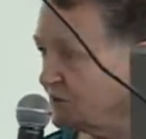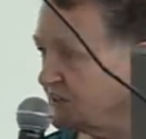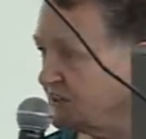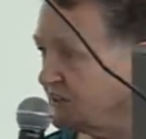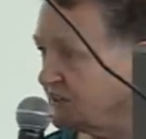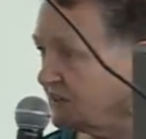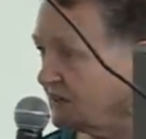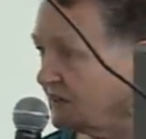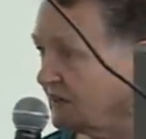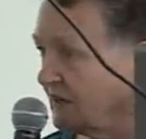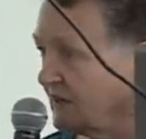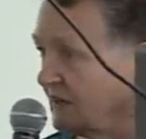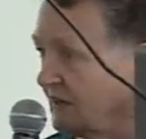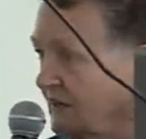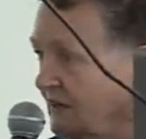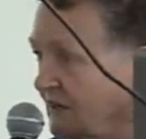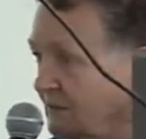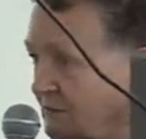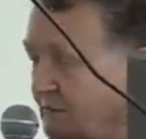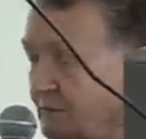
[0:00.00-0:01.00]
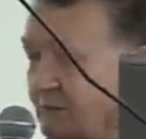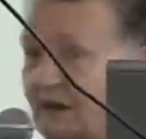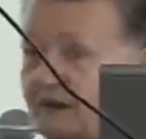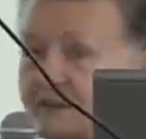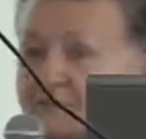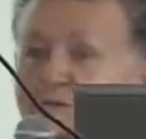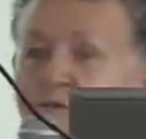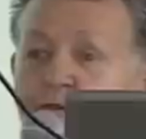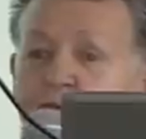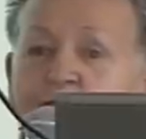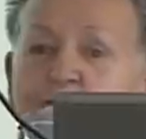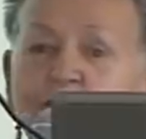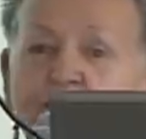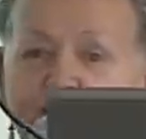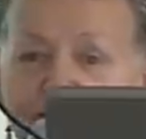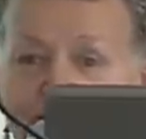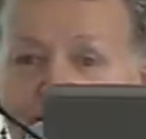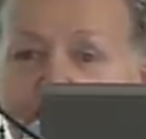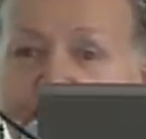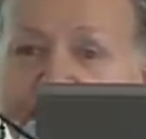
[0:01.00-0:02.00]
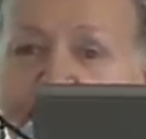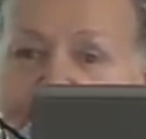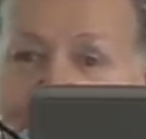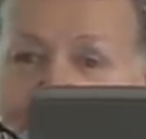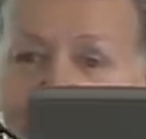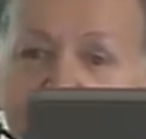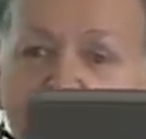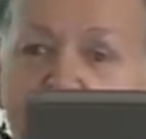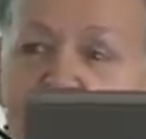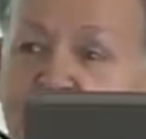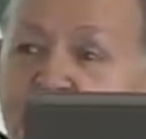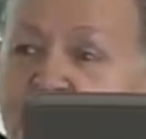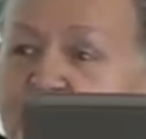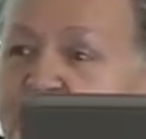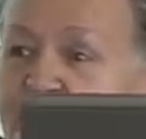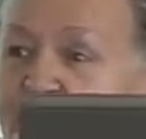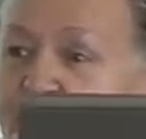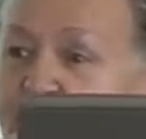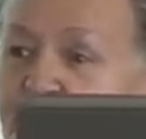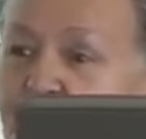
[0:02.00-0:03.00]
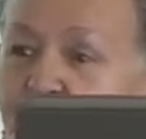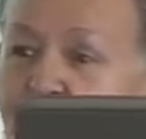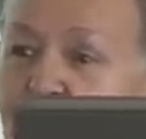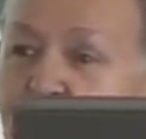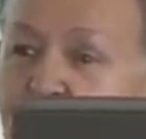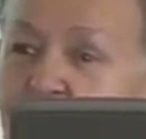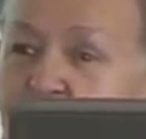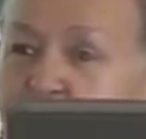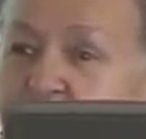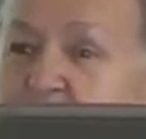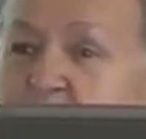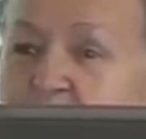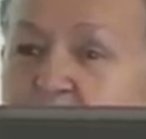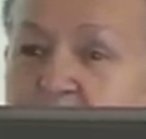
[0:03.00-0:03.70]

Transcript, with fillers: for? A year. We paid for it for a year. I carted this phone around with me